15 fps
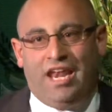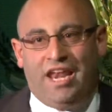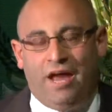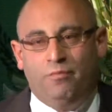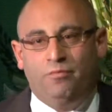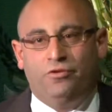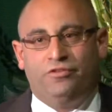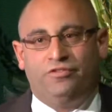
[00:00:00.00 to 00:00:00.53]
a
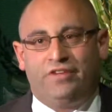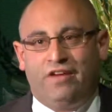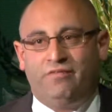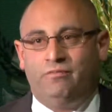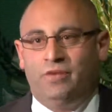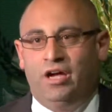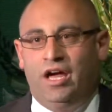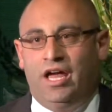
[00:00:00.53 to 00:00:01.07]
number
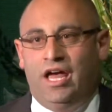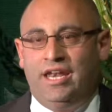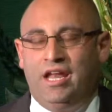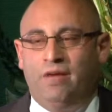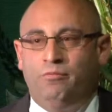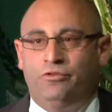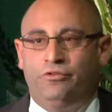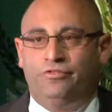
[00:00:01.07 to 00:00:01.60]

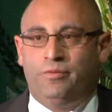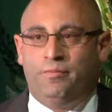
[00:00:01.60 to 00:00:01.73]
of